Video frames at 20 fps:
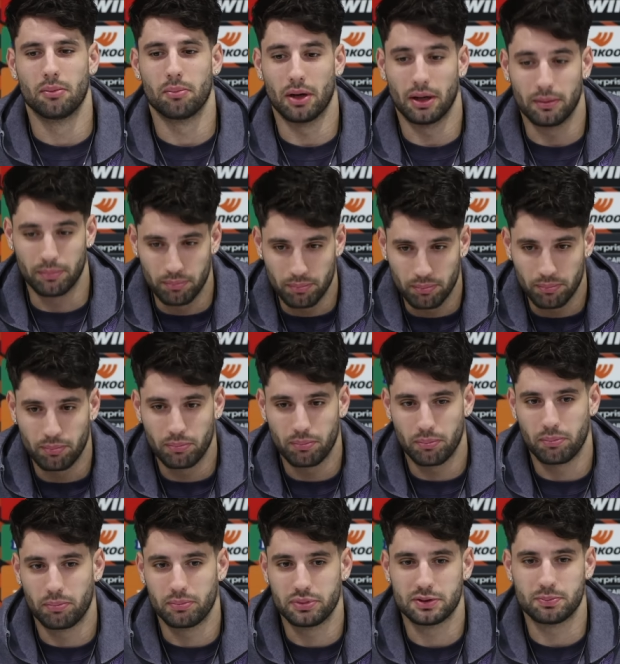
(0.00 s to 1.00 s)
but
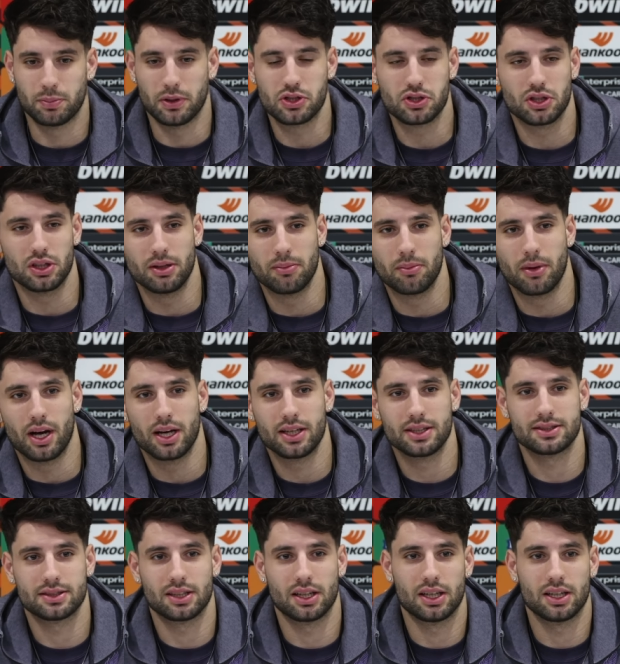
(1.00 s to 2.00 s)
especially my
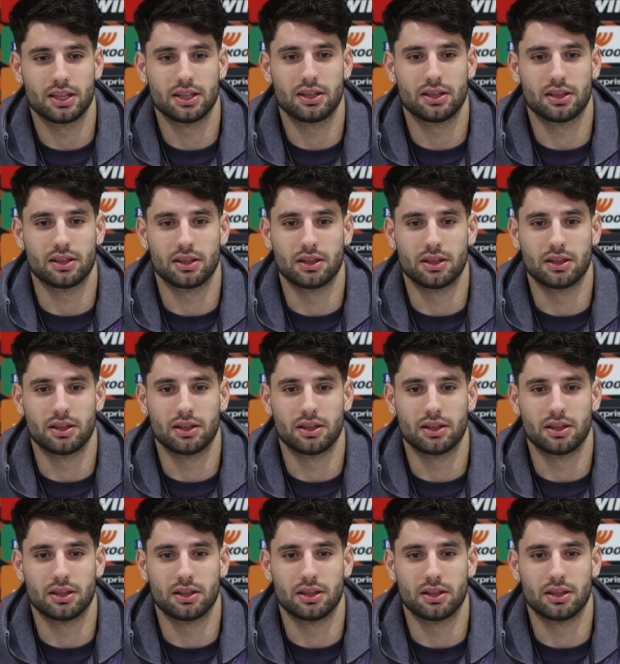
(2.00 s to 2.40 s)
side,